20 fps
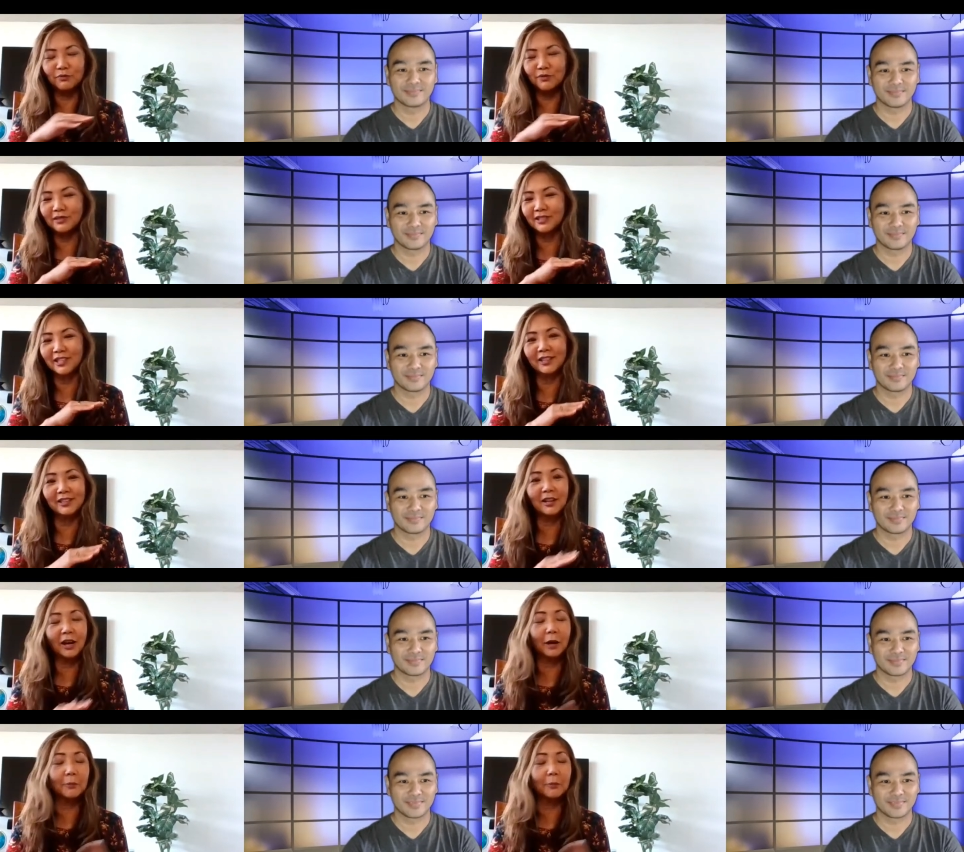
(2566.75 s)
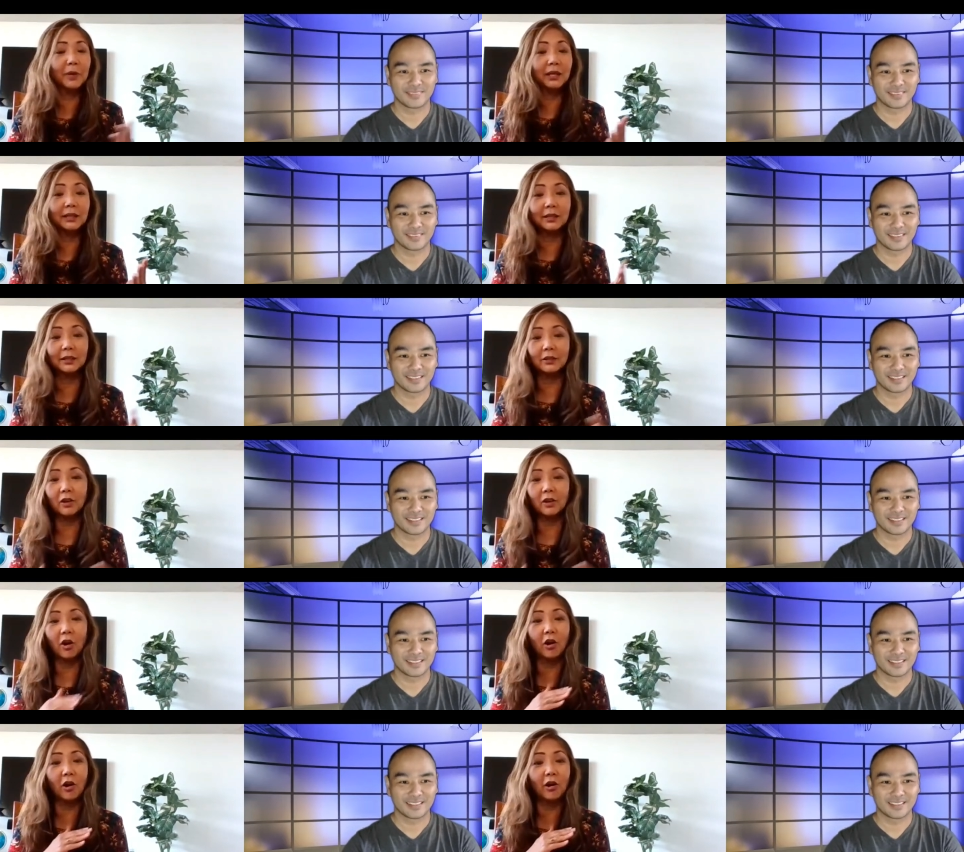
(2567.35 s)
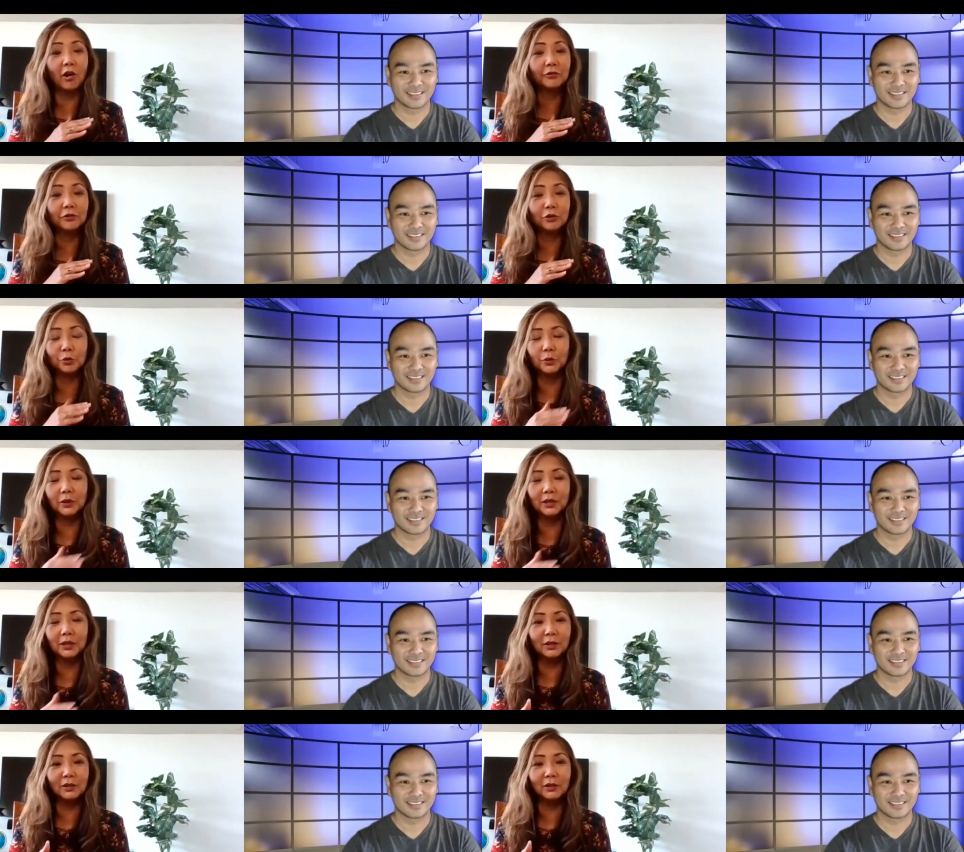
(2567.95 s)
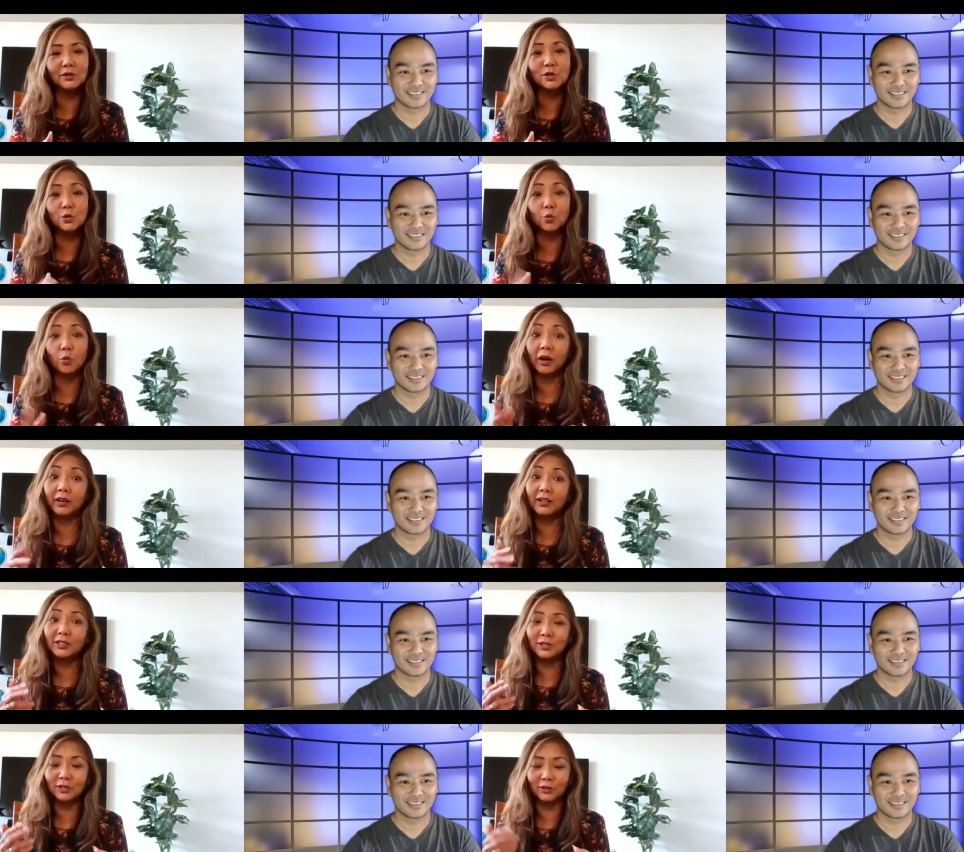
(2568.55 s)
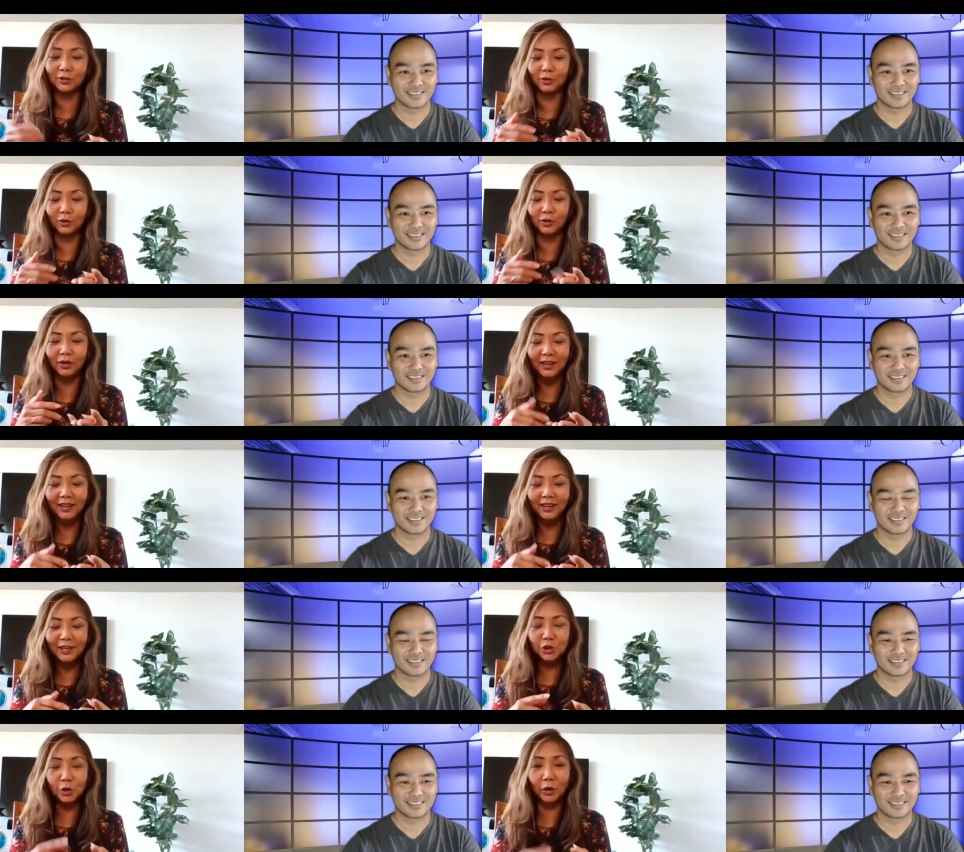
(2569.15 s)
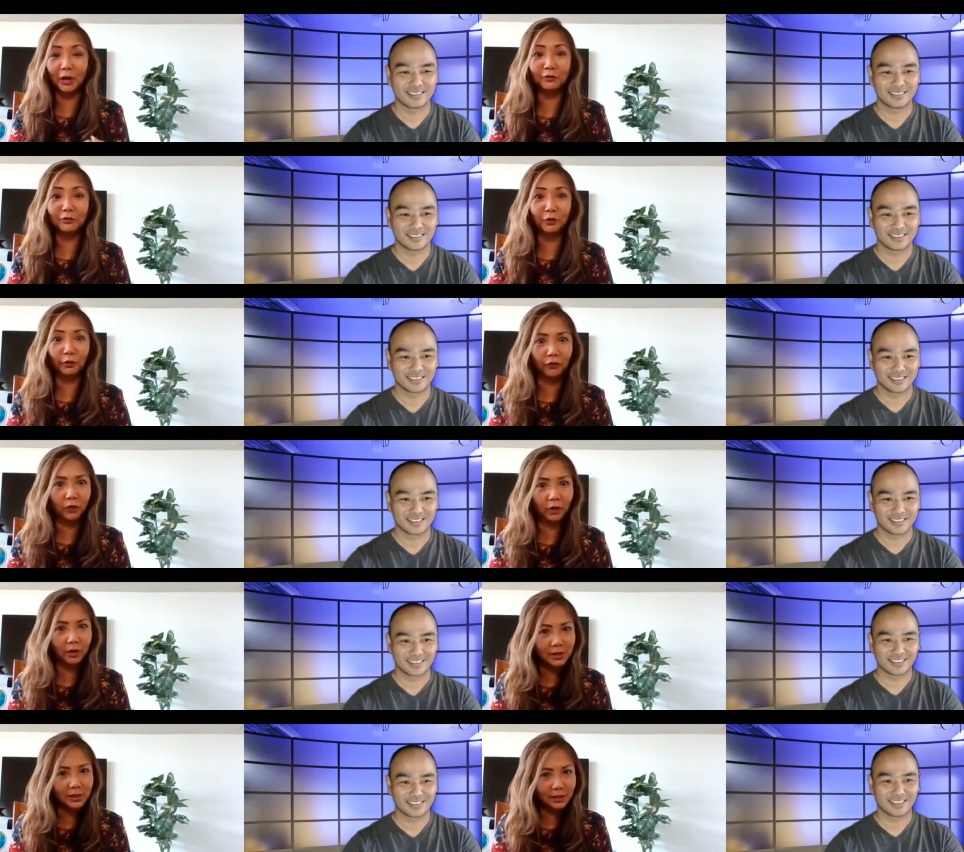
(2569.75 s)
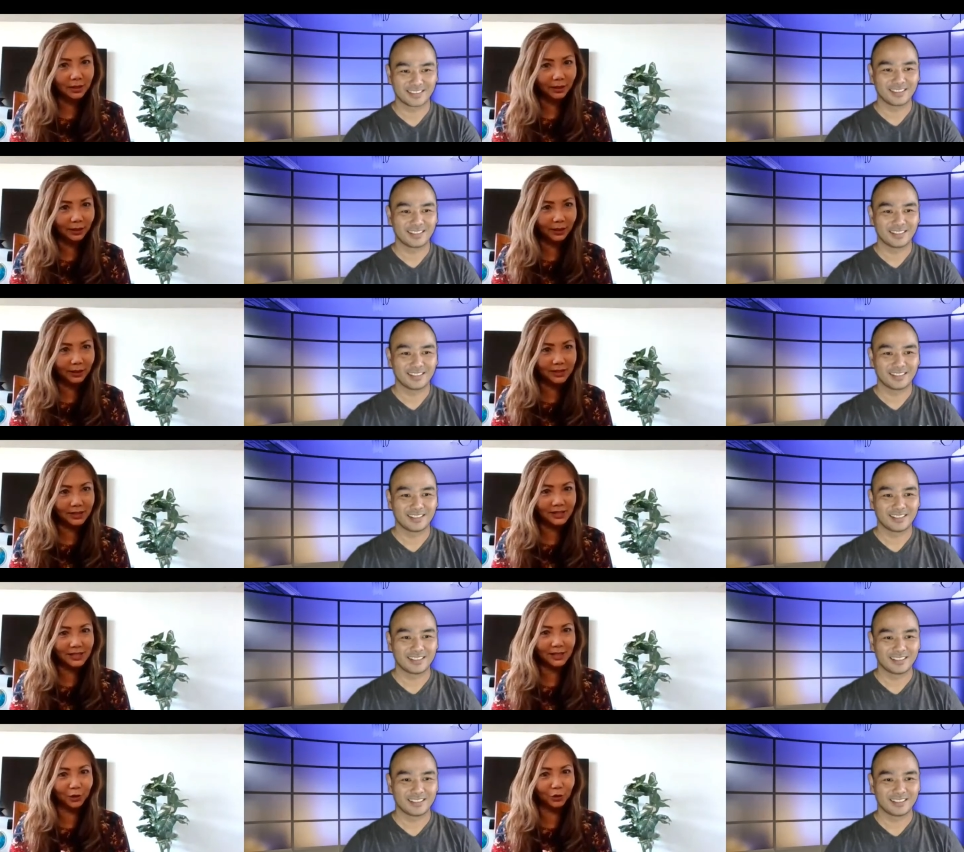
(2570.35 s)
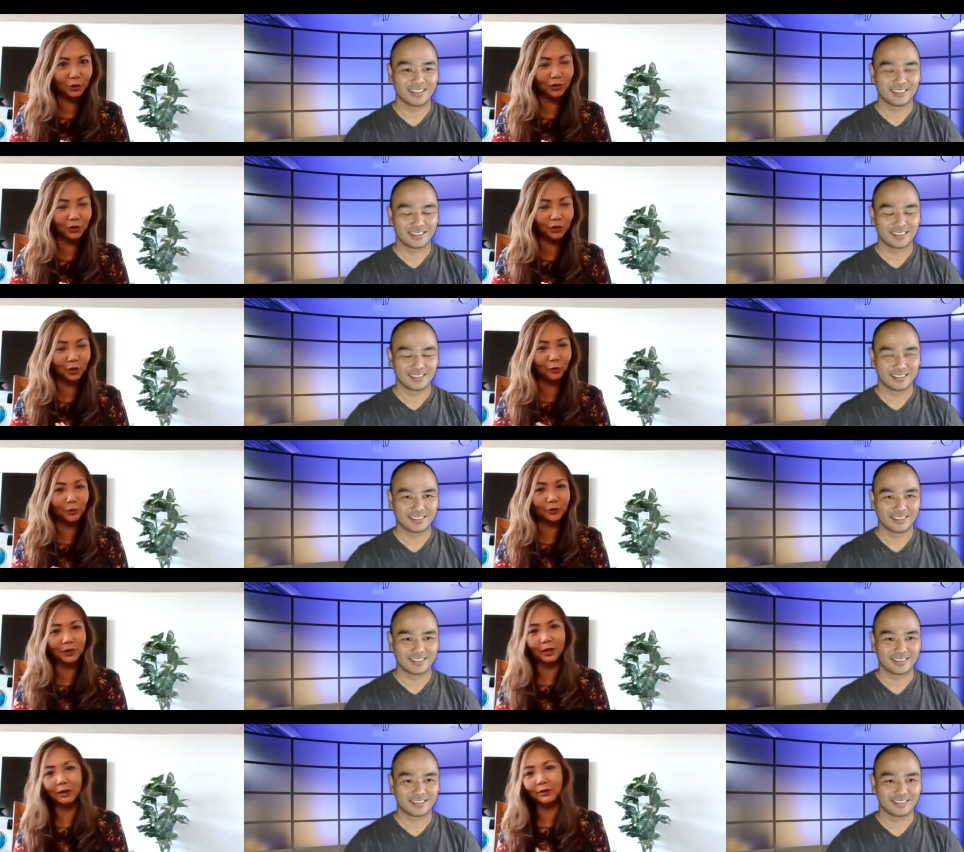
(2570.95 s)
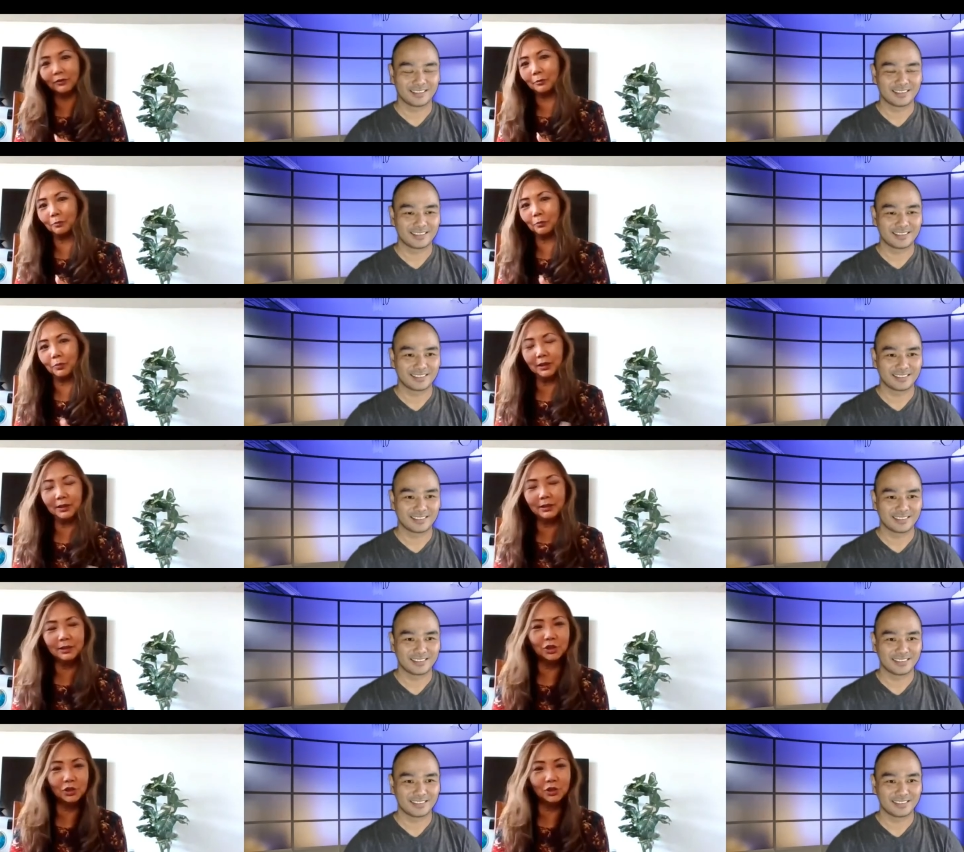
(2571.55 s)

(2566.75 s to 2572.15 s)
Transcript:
Speaker 1: did not make it all 3 years, wanted to try for varsity as a senior year without even being a